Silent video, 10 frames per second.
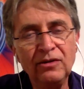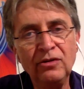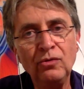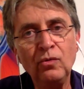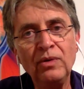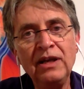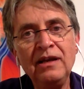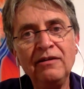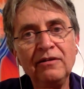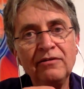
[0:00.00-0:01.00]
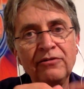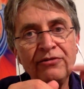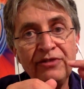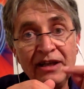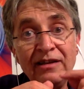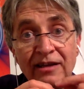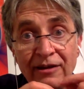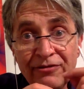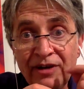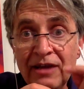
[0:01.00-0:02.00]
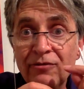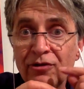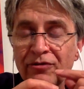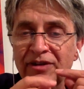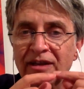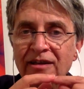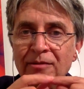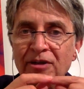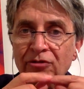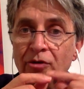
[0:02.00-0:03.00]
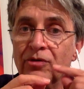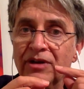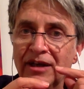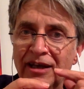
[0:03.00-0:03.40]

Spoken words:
you will feel the flavor of the DMSO